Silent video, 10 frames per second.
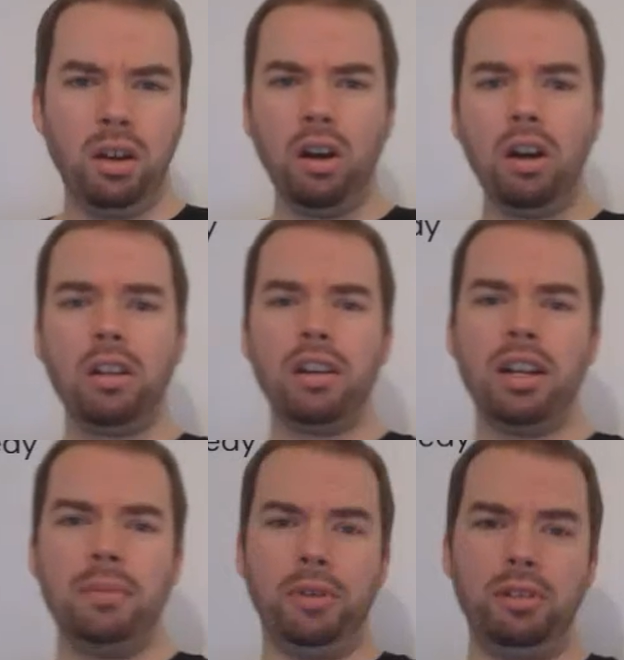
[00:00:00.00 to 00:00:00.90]
On our
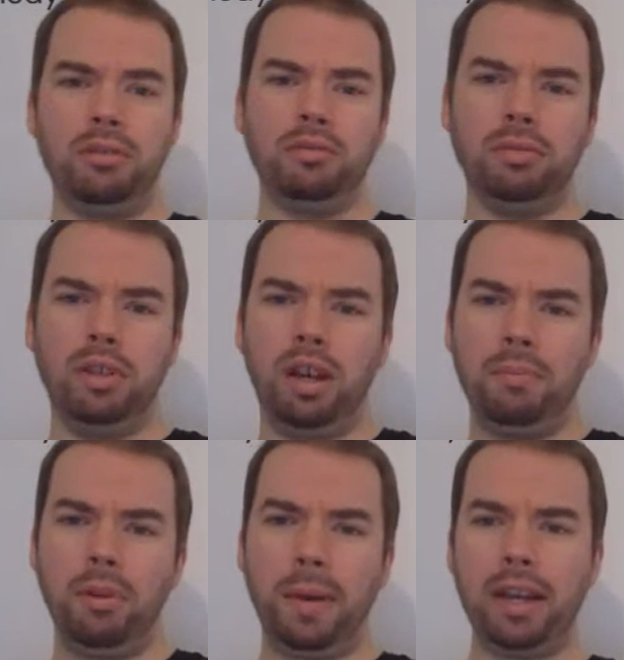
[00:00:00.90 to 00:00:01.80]
honeymoon, I
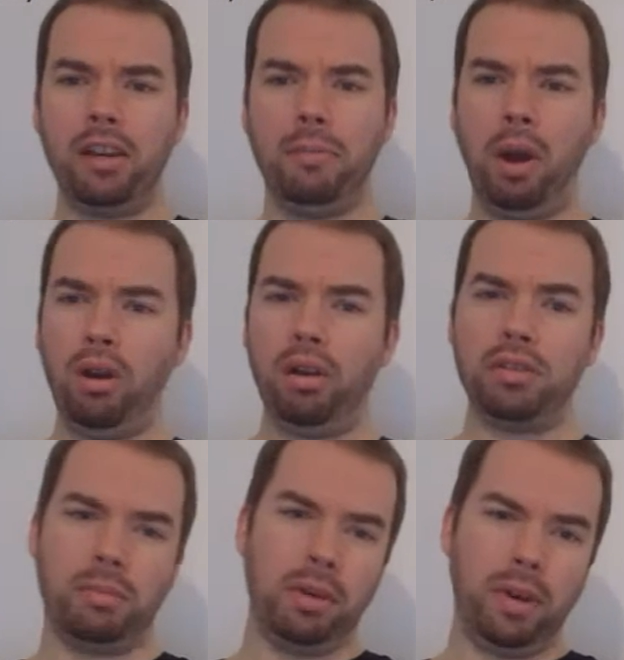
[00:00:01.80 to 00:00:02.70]
put a packet of Polos
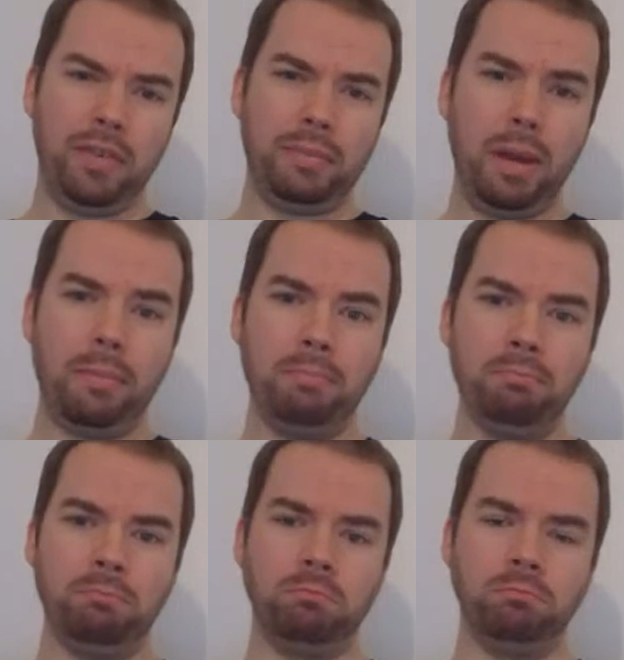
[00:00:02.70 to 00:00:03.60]
up my wife's bum,
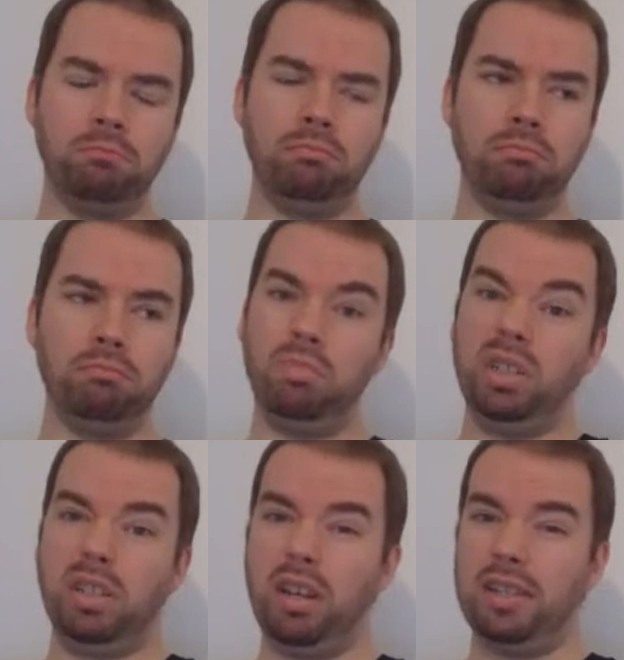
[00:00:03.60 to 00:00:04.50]
but
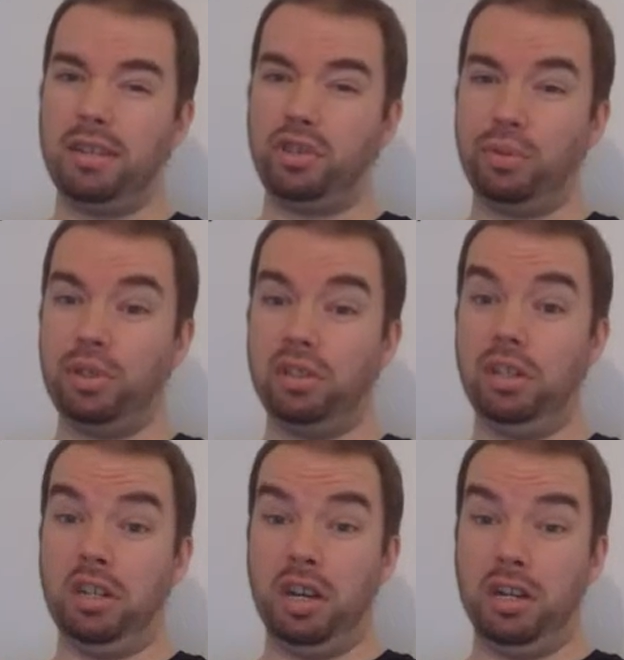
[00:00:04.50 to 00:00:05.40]
it turns out she wanted
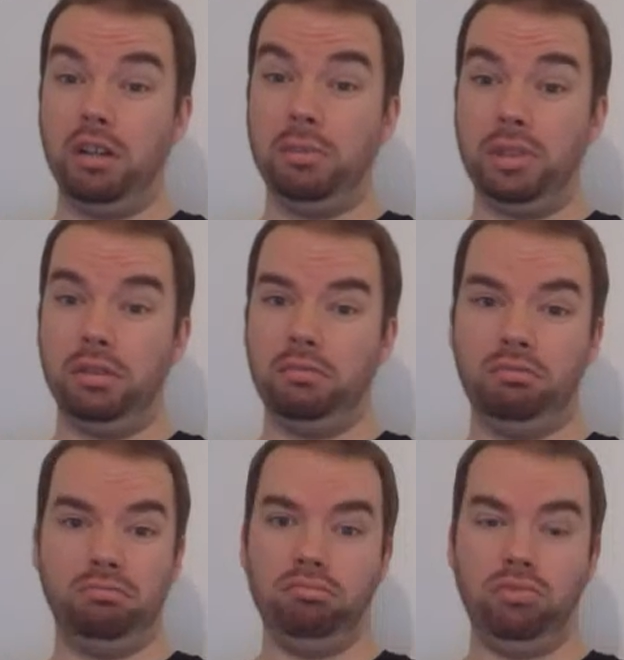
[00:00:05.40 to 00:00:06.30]
an almond,
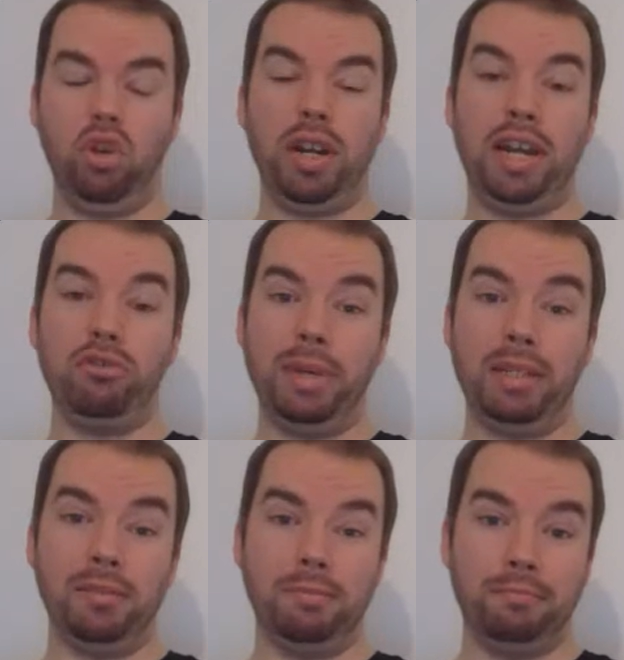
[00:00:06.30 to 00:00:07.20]
not an anal mint.